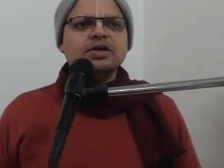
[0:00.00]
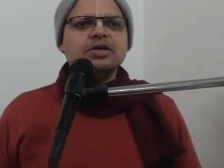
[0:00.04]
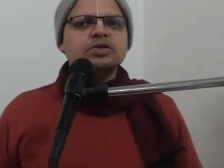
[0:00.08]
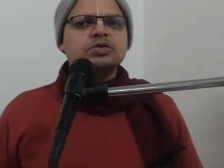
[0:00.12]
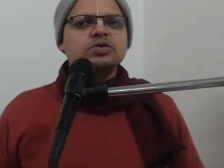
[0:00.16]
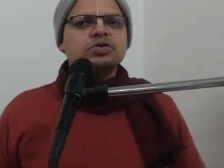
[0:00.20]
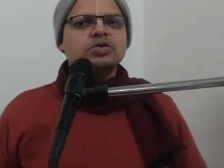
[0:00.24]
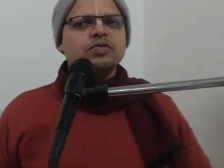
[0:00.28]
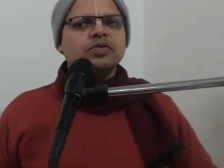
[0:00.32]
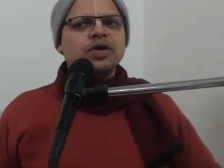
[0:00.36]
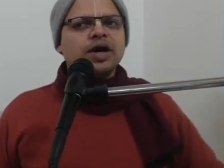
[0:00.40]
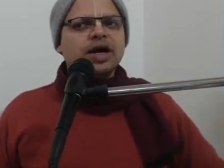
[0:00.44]

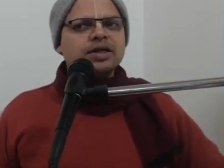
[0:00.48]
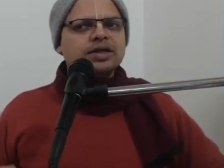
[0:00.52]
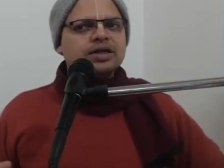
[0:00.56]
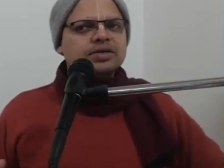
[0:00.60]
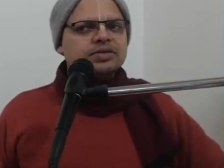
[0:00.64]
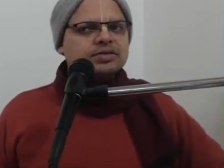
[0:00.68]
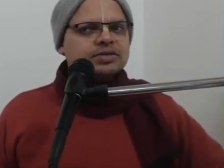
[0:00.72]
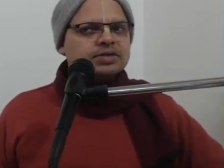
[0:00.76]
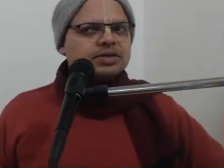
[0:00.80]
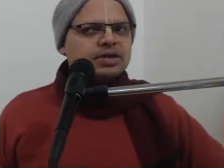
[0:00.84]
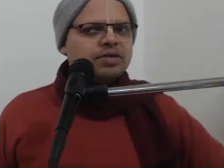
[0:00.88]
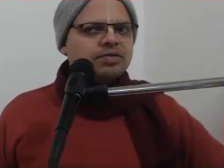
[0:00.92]
So why
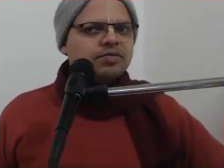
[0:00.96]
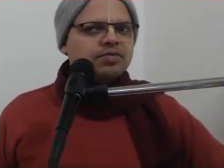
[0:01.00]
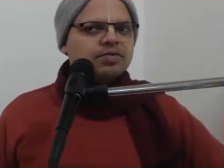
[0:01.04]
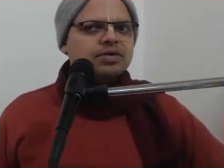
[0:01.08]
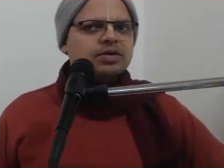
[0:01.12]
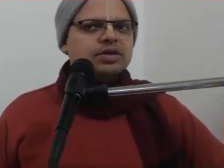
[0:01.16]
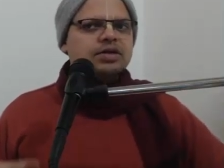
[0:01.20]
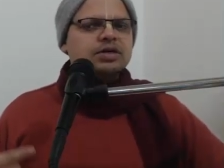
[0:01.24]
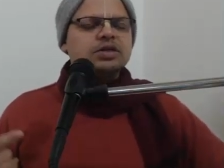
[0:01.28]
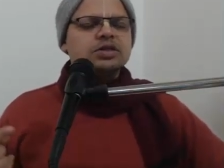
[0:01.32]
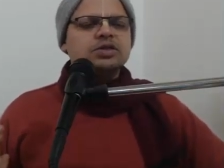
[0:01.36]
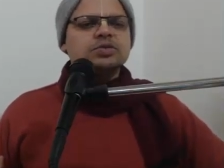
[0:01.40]
the same
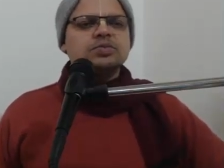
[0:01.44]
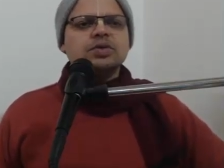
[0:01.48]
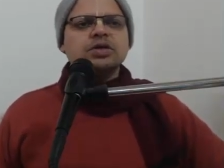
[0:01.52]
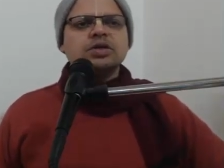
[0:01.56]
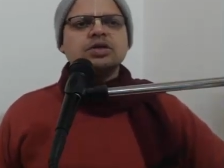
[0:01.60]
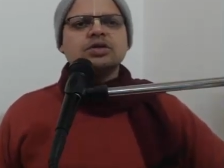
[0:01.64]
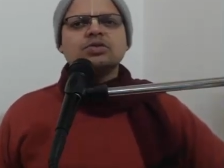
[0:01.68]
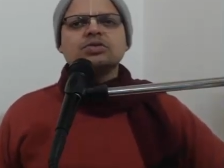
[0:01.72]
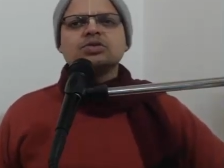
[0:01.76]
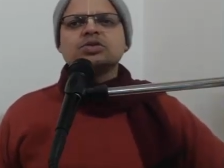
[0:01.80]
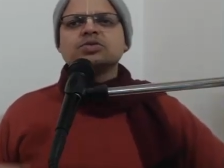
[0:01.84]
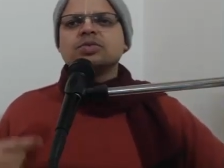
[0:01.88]
word is
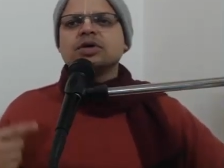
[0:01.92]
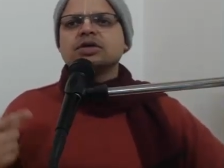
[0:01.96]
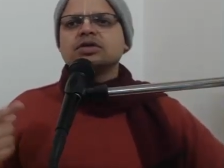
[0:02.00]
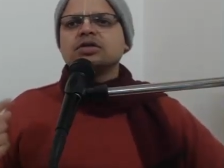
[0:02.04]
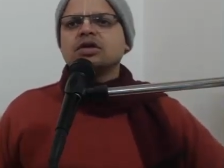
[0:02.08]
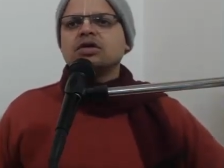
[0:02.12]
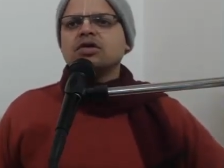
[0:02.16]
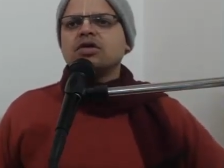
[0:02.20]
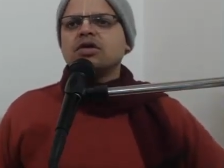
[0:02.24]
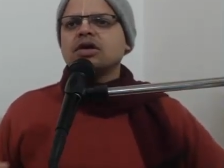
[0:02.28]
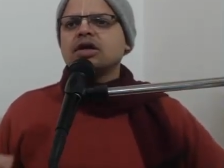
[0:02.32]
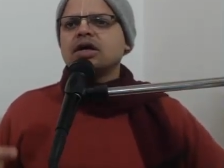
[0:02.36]
being used by
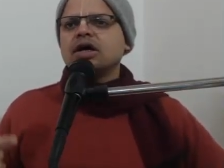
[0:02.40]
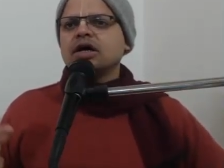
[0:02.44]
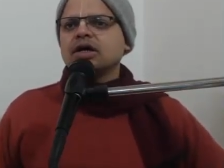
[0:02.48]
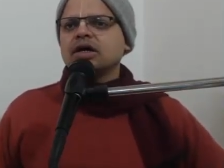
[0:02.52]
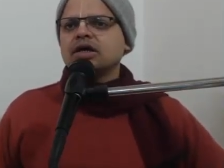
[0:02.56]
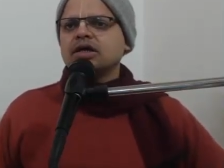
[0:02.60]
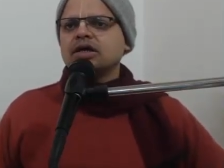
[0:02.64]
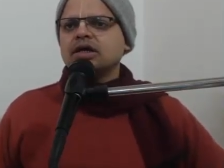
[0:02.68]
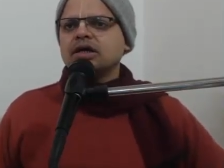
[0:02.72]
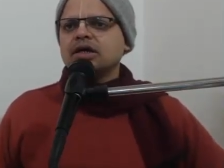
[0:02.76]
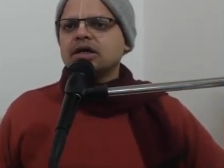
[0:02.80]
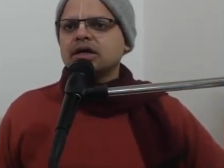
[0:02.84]
the Lord
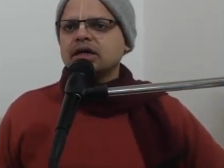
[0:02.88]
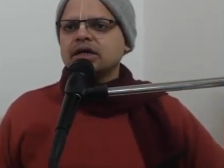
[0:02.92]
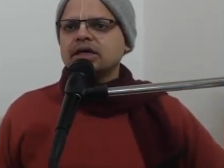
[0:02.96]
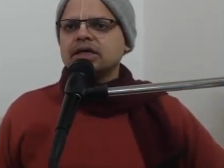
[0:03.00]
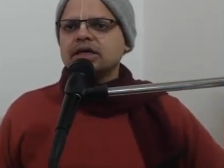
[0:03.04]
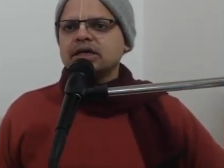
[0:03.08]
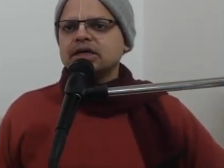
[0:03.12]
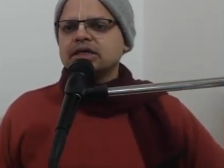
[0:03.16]
again and again?